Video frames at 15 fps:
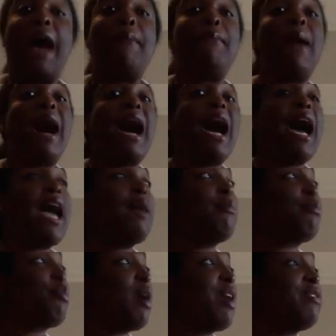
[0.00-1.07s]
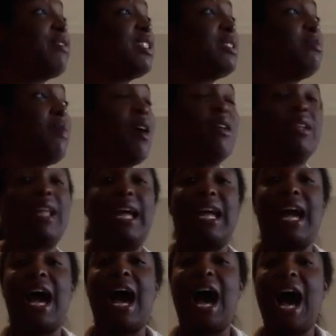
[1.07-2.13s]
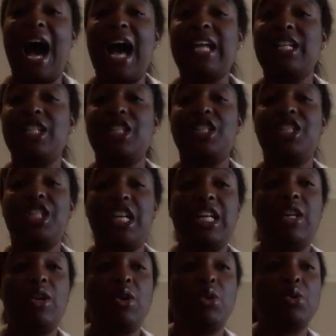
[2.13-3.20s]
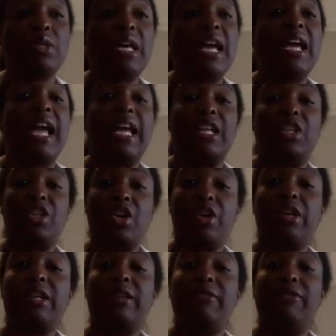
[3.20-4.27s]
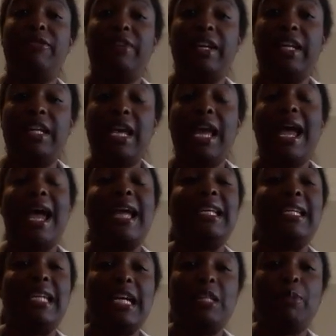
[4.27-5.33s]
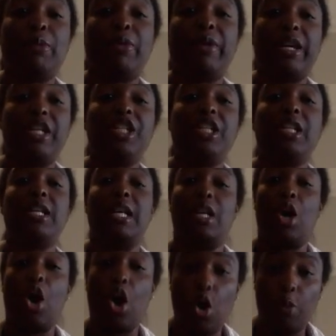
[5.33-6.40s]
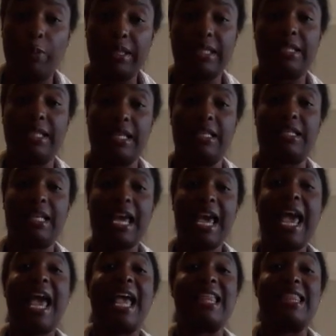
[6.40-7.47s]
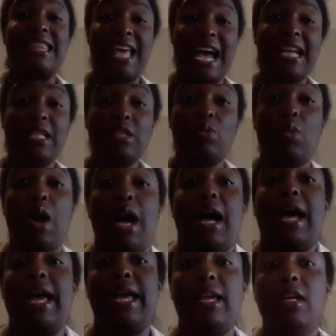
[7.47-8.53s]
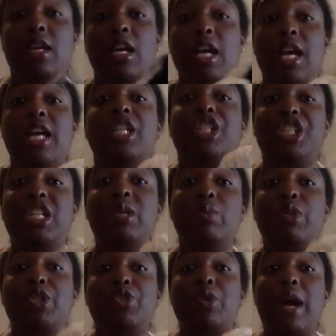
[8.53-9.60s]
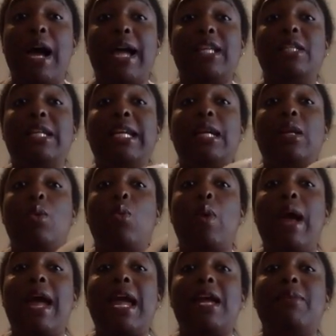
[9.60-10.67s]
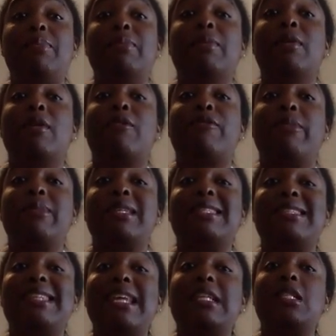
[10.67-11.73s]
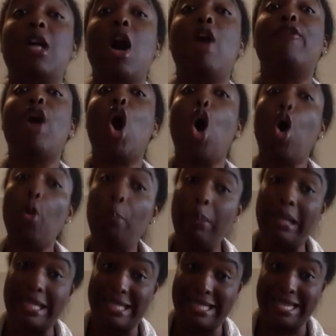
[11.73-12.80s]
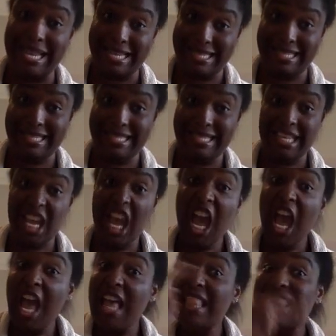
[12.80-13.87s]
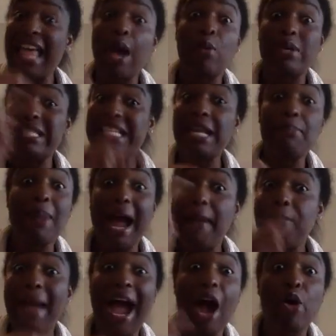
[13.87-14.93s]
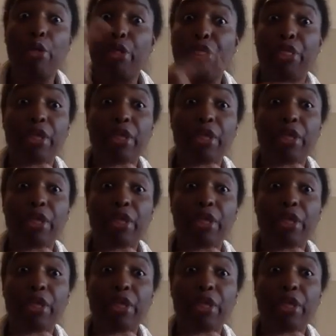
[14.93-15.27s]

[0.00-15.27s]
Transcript: My breath smelled like hot Cheetos and dirty feet and desperation and hopelessness. And that is why she was trying to get away from the scent of hopelessness that was in my mouth.